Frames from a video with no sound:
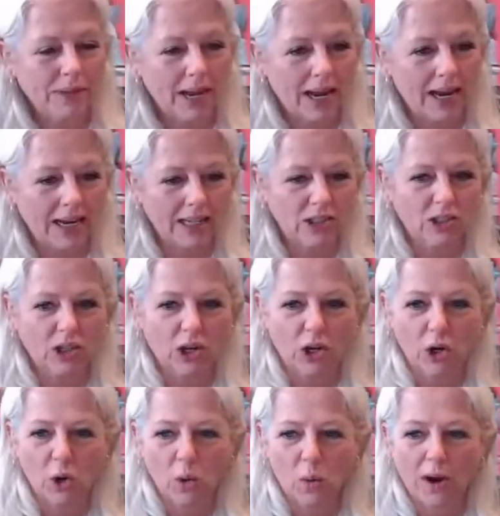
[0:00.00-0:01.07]
And
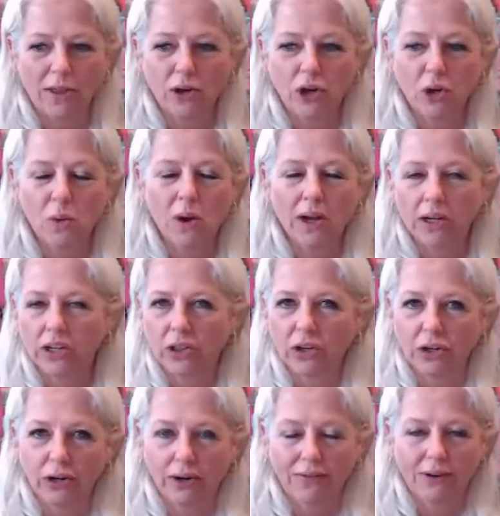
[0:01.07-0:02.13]
so whether you want to
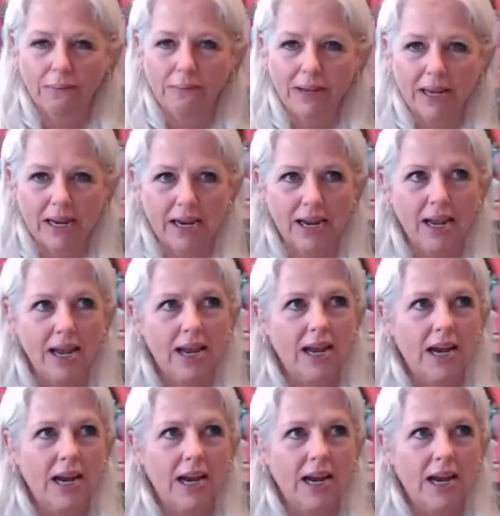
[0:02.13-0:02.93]
learn from me